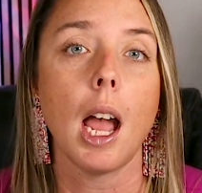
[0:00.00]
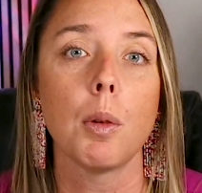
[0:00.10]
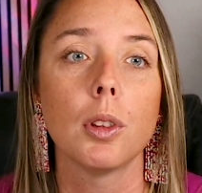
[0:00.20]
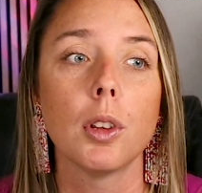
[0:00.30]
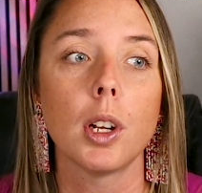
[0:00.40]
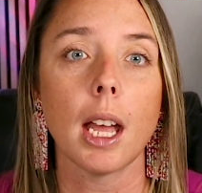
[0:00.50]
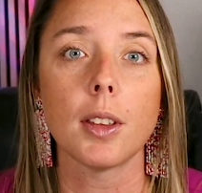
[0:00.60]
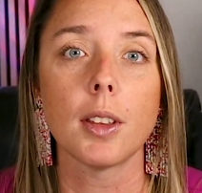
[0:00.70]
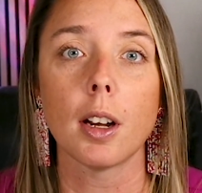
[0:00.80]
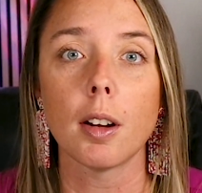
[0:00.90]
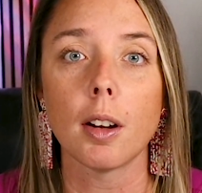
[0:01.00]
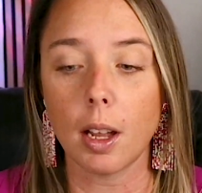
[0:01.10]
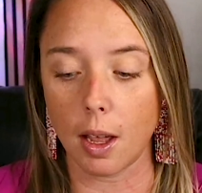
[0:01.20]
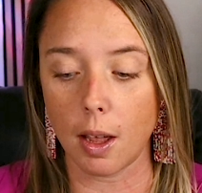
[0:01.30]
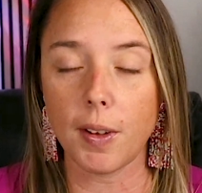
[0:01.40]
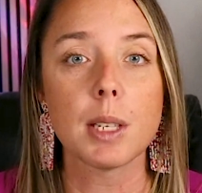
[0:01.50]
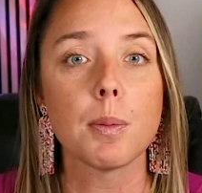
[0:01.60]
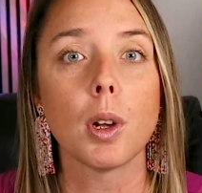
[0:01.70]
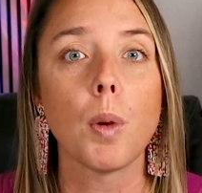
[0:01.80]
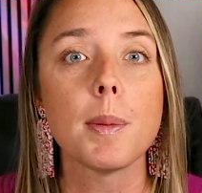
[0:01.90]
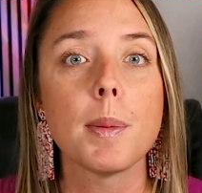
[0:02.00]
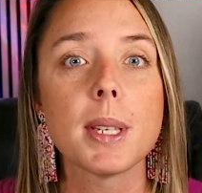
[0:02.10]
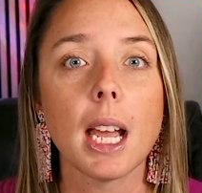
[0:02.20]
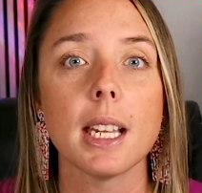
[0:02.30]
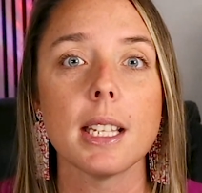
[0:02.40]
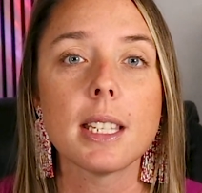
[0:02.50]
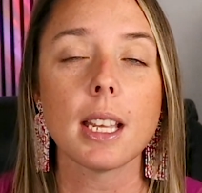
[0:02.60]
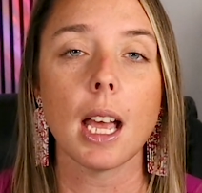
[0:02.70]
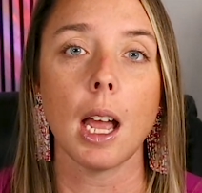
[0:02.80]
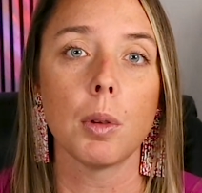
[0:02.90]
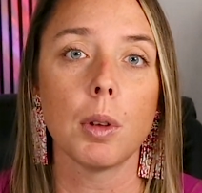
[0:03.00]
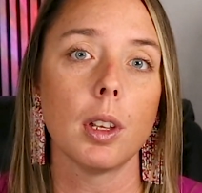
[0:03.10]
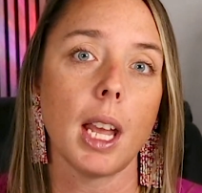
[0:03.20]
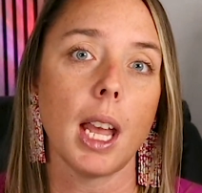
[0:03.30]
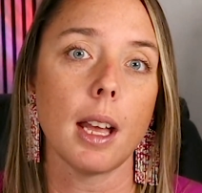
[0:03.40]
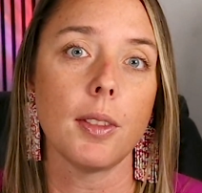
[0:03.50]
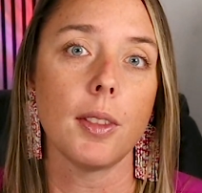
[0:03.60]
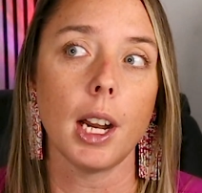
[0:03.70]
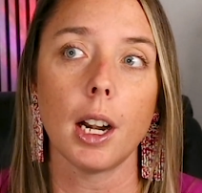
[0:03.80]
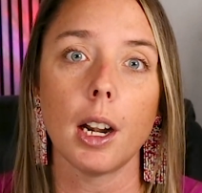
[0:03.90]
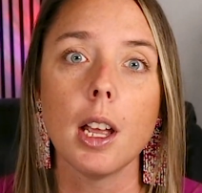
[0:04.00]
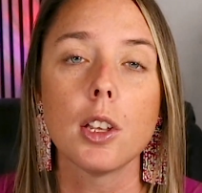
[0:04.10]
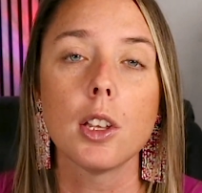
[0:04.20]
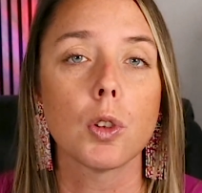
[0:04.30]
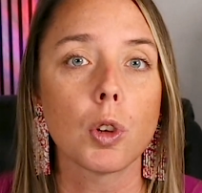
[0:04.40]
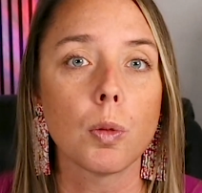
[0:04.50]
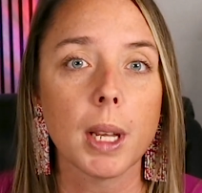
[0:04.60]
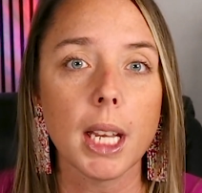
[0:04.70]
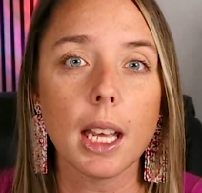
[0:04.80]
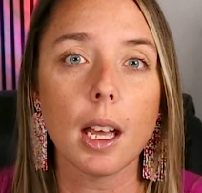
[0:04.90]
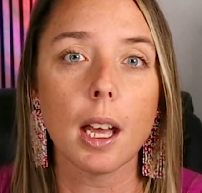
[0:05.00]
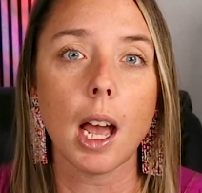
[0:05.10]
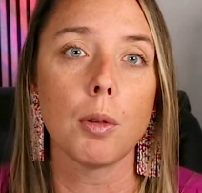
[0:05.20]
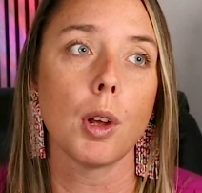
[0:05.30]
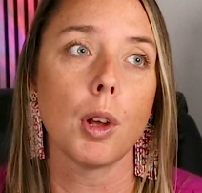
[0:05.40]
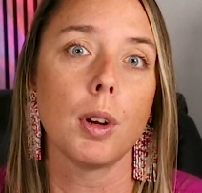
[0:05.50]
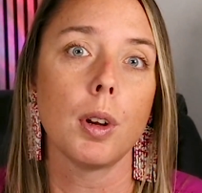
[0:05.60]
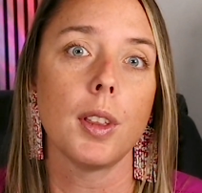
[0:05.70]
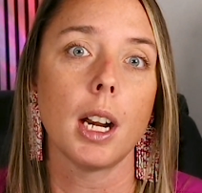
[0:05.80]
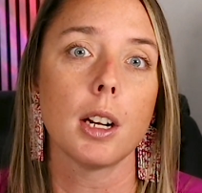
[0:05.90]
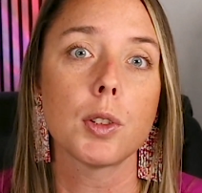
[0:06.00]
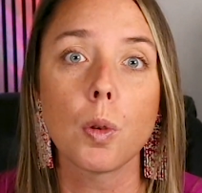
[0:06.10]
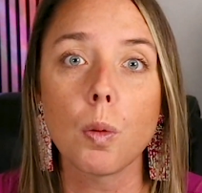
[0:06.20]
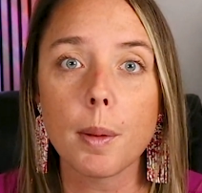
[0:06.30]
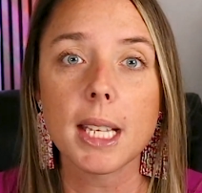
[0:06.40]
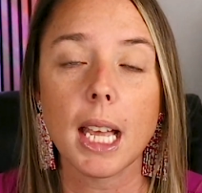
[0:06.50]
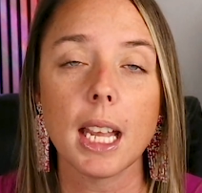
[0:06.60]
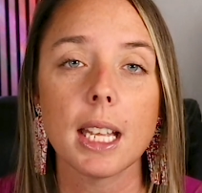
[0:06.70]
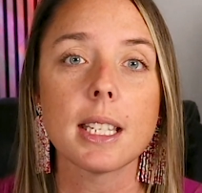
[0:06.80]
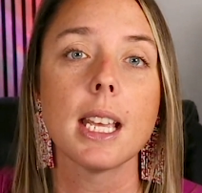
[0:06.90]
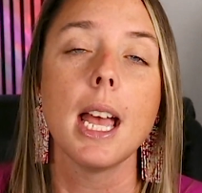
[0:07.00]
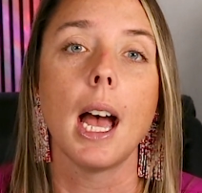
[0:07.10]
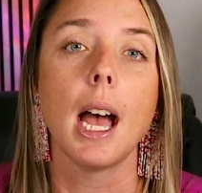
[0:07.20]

I would look at their Facebook websites. I would look at their social media. I would go to their school websites.